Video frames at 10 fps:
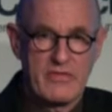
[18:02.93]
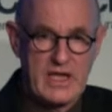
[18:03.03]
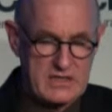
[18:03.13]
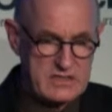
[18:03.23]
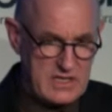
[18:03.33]
on
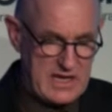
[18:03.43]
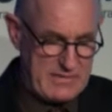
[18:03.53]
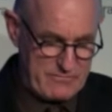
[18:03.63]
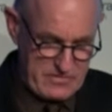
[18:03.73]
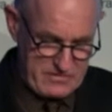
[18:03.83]
that
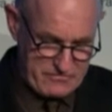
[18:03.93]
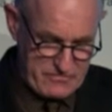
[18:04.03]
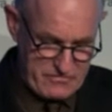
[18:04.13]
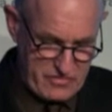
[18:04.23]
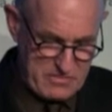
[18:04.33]

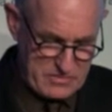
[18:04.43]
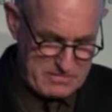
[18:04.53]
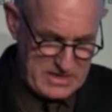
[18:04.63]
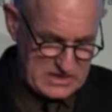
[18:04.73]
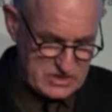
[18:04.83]
from the
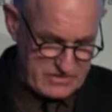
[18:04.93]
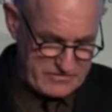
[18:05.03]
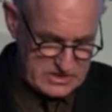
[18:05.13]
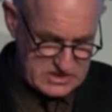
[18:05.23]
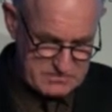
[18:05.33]
Mayor's
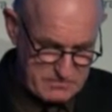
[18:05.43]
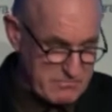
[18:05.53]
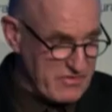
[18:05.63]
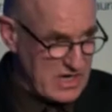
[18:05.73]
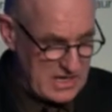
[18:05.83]
office
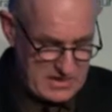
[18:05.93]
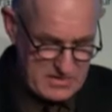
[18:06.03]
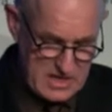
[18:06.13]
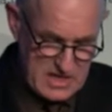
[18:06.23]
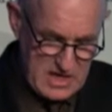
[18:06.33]
via
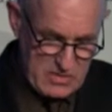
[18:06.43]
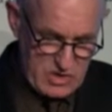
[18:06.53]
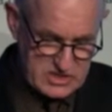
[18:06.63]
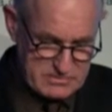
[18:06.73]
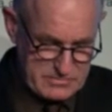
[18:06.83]

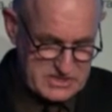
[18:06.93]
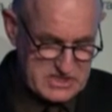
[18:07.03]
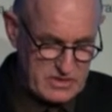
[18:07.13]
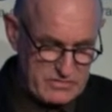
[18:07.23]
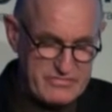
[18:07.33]
Ross and
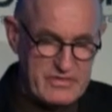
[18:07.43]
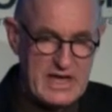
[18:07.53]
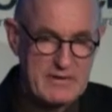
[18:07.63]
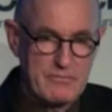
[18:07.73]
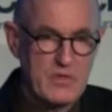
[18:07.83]
myself
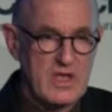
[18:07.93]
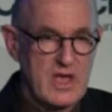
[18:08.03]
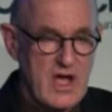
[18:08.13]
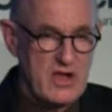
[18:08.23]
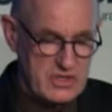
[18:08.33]

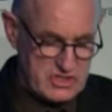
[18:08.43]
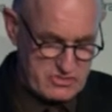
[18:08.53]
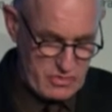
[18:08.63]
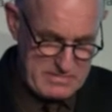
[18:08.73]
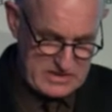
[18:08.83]
only
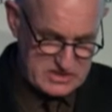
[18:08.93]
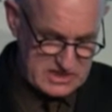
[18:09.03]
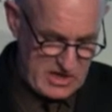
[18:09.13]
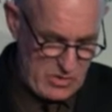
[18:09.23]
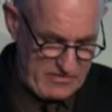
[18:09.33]
3 months
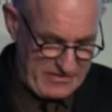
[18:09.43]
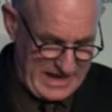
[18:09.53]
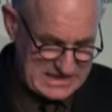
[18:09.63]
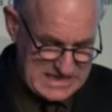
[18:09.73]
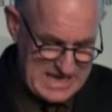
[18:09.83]
ago on
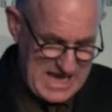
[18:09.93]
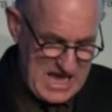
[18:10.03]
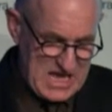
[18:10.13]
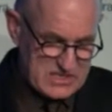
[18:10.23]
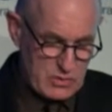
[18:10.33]
that.
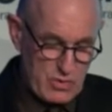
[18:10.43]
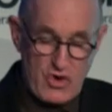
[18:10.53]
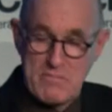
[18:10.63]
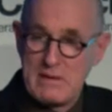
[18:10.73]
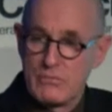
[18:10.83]
So
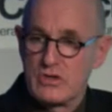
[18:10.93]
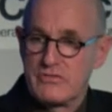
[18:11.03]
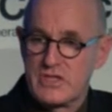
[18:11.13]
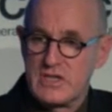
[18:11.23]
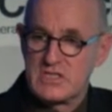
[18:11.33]
we're a member
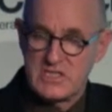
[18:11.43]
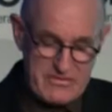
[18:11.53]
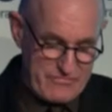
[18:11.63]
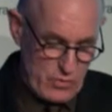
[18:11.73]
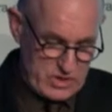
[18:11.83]
of the
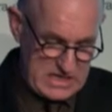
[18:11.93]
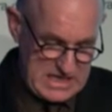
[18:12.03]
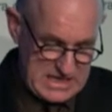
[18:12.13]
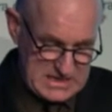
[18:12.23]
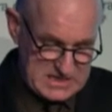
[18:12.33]

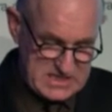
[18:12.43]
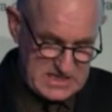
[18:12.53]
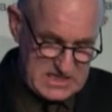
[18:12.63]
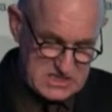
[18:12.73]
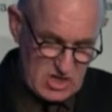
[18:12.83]
C40
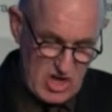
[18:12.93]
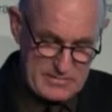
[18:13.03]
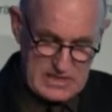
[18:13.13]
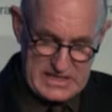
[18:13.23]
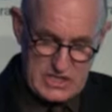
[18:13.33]
Cities
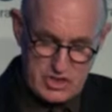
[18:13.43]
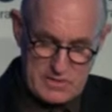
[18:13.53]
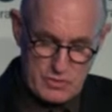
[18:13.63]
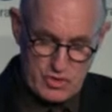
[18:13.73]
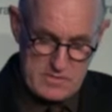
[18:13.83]
Climate
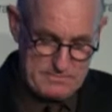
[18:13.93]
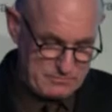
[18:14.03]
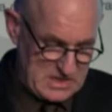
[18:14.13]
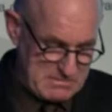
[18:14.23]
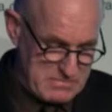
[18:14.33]
Leadership
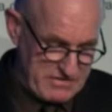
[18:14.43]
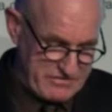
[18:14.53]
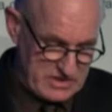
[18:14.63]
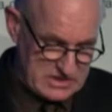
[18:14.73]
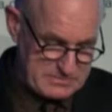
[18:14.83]
Group, and Mayor
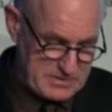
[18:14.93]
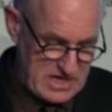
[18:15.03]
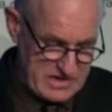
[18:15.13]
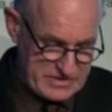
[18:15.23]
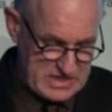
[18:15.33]
Phil has
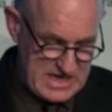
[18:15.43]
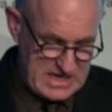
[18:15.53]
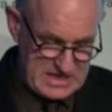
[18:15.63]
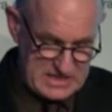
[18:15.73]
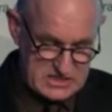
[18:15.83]
been over
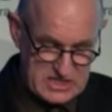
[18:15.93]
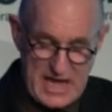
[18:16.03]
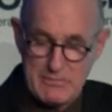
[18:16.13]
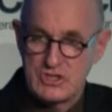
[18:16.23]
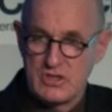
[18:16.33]
there. He's
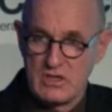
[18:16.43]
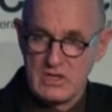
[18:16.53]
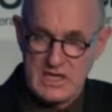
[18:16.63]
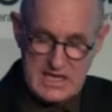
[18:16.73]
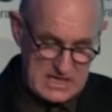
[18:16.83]

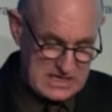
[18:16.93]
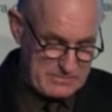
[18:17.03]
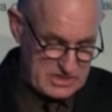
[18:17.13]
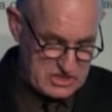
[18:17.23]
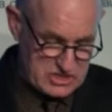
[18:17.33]
absolutely
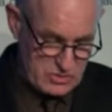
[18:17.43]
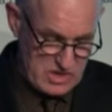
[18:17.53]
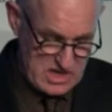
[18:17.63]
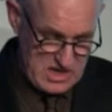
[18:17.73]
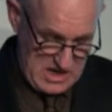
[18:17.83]
committed
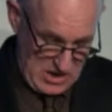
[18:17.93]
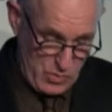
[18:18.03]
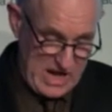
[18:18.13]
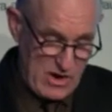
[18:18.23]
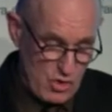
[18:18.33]
to,
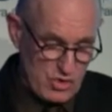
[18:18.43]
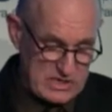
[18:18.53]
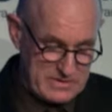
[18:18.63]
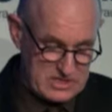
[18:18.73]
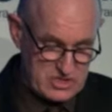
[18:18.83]
and we are all
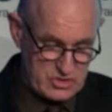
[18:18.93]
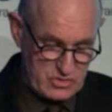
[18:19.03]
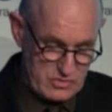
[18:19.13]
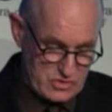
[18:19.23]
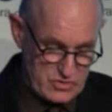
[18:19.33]
committed
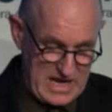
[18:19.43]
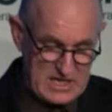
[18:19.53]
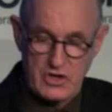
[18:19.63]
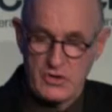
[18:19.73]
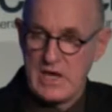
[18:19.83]
to,
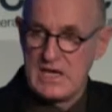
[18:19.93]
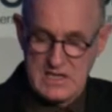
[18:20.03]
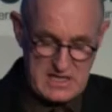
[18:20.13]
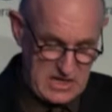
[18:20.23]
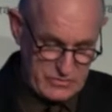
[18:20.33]
creating
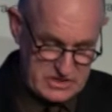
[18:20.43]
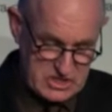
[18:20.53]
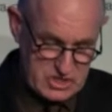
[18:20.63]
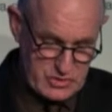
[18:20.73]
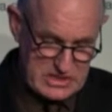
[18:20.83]
green and healthy
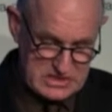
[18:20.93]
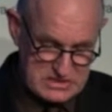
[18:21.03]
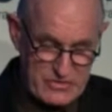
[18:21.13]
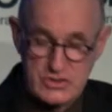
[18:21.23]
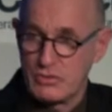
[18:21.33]

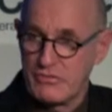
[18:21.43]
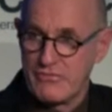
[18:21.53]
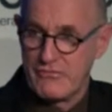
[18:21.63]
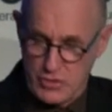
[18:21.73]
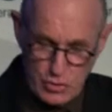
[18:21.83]
streets, fossil
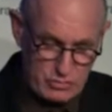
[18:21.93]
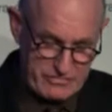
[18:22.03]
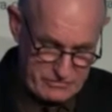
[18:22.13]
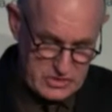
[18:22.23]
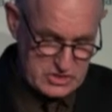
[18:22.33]

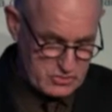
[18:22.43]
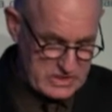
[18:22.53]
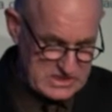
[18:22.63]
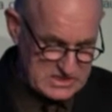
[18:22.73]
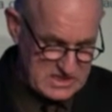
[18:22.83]
fuel-free
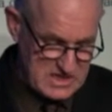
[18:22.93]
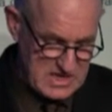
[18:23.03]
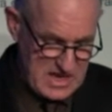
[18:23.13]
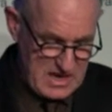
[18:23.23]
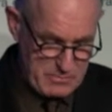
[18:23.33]
streets.
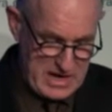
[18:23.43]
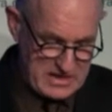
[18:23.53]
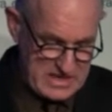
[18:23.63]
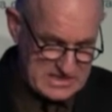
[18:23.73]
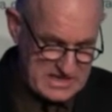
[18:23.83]
Part
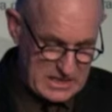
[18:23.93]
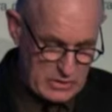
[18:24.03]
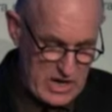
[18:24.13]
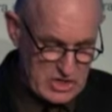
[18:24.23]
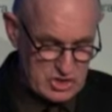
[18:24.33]
of that
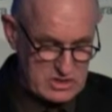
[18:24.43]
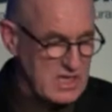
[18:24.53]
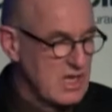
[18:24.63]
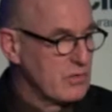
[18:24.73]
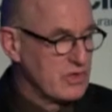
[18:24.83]
declaration,
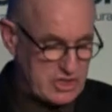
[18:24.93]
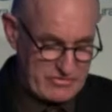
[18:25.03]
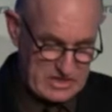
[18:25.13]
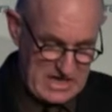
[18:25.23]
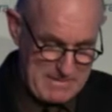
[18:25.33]
we're
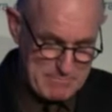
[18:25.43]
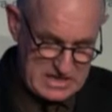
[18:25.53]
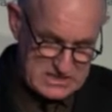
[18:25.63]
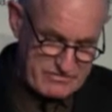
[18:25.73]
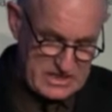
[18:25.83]
shifting our
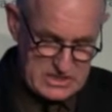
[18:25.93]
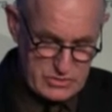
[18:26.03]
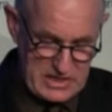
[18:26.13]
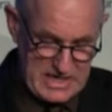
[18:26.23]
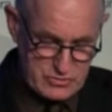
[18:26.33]
bus fleet
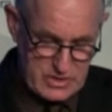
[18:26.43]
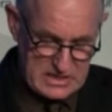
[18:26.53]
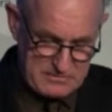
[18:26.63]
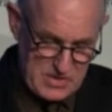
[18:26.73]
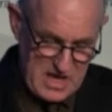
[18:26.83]
to electric
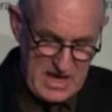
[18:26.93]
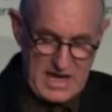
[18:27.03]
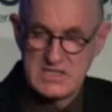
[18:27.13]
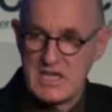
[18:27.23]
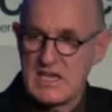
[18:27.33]

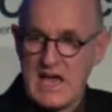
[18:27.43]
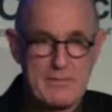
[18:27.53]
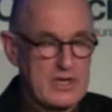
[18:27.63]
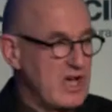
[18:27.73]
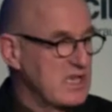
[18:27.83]
and
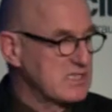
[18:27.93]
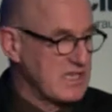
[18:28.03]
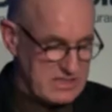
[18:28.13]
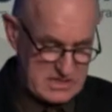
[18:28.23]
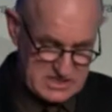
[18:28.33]

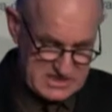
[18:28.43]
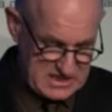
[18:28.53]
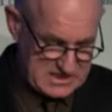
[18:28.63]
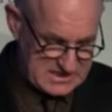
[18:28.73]
decarbonising the city